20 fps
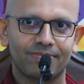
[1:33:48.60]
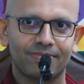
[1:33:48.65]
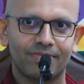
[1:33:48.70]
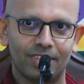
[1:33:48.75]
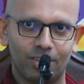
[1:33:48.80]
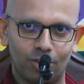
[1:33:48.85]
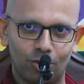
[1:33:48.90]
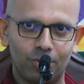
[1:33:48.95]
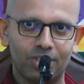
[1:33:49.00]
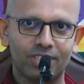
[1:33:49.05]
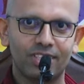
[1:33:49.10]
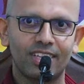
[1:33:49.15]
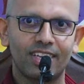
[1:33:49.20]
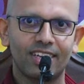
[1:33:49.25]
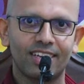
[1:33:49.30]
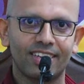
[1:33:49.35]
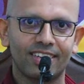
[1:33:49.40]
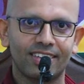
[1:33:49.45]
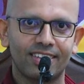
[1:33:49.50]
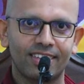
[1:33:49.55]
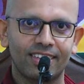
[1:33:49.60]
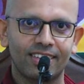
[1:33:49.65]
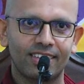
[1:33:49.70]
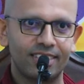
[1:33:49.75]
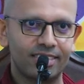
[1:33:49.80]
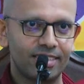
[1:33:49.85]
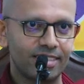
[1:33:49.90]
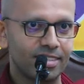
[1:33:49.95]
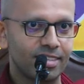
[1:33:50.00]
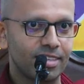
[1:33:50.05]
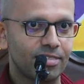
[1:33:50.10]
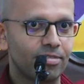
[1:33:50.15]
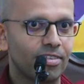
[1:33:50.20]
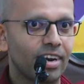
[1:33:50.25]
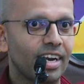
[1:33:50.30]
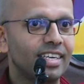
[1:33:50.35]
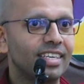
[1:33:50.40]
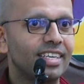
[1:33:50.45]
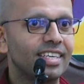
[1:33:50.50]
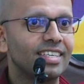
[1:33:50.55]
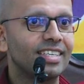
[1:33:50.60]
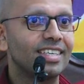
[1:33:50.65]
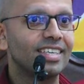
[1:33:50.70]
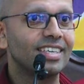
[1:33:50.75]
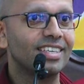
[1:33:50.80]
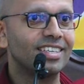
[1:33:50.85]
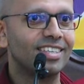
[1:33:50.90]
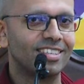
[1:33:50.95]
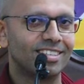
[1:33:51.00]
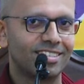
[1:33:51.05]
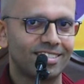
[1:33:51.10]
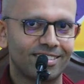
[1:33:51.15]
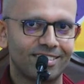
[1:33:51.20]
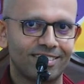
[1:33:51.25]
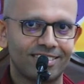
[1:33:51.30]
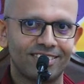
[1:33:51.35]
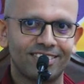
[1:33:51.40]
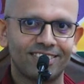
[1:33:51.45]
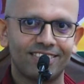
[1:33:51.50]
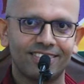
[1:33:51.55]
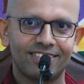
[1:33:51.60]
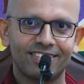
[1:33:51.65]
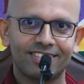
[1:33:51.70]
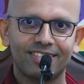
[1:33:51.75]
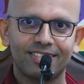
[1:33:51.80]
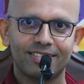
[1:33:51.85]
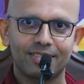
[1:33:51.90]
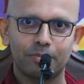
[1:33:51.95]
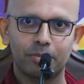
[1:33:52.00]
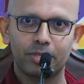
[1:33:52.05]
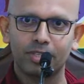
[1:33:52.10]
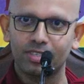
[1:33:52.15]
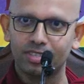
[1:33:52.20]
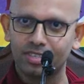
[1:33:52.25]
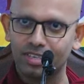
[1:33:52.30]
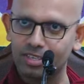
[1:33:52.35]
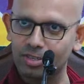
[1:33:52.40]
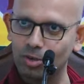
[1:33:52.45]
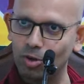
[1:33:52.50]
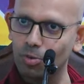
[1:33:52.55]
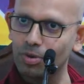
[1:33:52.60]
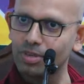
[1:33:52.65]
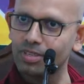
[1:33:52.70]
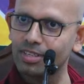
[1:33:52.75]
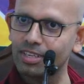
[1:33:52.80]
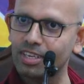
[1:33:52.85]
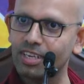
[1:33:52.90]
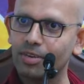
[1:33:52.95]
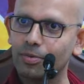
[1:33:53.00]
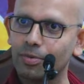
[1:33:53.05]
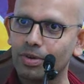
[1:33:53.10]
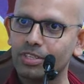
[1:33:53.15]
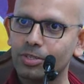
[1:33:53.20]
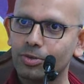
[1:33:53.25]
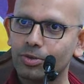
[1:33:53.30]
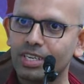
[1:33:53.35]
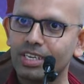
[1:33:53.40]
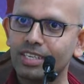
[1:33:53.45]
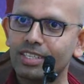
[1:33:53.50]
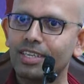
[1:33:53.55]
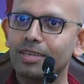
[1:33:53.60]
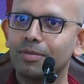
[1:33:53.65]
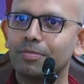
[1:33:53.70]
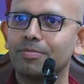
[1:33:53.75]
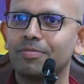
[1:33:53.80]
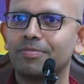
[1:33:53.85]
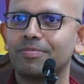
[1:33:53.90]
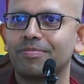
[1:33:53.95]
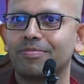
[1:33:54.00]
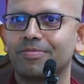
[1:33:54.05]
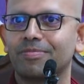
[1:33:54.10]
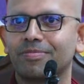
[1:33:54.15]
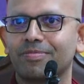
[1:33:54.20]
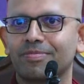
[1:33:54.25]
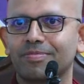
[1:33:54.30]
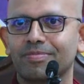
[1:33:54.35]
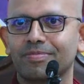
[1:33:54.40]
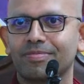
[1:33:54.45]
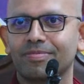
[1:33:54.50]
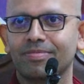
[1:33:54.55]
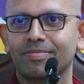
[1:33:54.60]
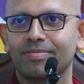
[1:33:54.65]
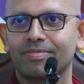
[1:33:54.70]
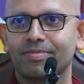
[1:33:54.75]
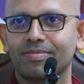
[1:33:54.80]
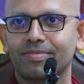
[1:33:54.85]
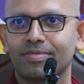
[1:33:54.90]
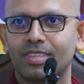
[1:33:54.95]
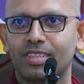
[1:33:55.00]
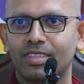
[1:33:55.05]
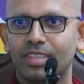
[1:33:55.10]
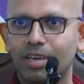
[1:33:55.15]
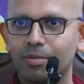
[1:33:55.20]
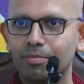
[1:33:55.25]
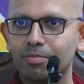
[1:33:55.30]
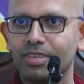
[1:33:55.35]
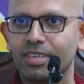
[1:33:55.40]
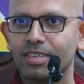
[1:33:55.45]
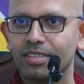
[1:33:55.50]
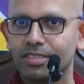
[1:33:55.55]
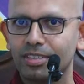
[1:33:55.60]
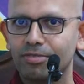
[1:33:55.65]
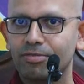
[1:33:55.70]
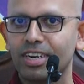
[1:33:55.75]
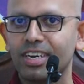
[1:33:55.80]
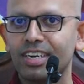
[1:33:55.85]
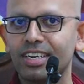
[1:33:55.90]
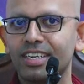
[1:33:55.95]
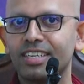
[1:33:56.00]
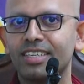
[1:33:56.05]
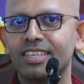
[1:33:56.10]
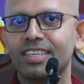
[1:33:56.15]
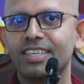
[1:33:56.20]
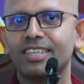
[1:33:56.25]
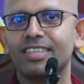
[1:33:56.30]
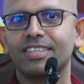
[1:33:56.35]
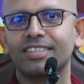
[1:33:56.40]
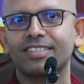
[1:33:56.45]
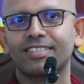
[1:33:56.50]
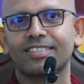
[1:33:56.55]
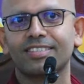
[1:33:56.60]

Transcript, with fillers: They're always there. This is the friend indeed, because they're always there when you need them. The Dhamma is the friend indeed.